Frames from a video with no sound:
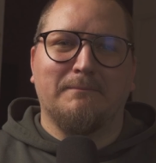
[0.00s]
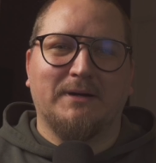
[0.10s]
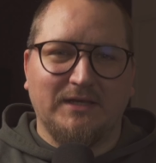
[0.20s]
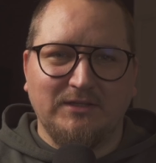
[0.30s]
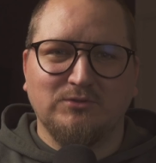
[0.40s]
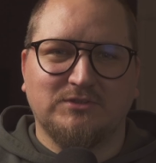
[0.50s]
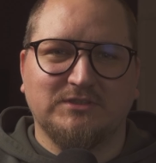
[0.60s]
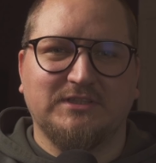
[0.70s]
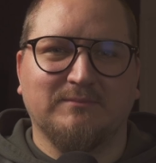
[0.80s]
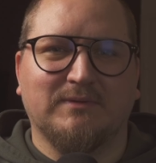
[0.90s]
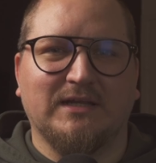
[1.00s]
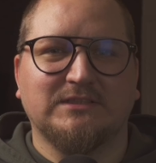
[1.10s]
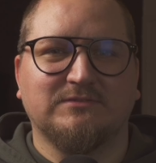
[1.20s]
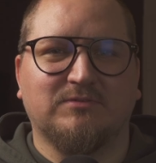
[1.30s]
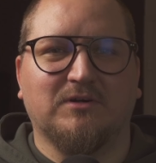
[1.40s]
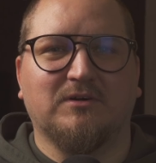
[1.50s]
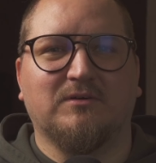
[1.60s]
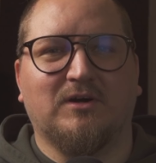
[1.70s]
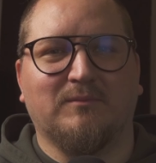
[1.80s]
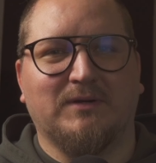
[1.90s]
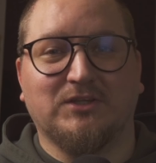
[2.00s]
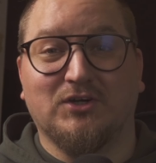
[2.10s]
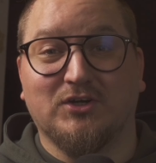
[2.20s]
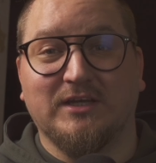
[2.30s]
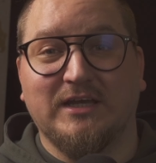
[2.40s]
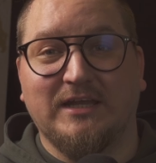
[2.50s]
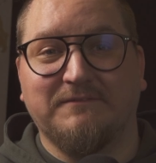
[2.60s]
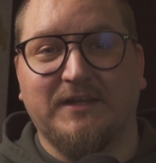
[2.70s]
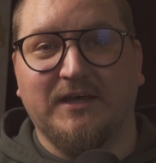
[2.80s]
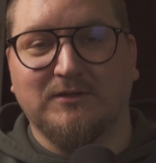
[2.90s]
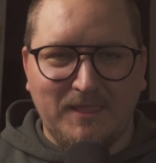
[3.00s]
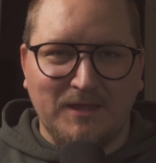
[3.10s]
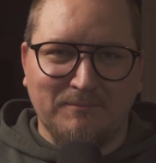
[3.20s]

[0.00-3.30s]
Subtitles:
But I use the Sigma lens for all my talking head videos.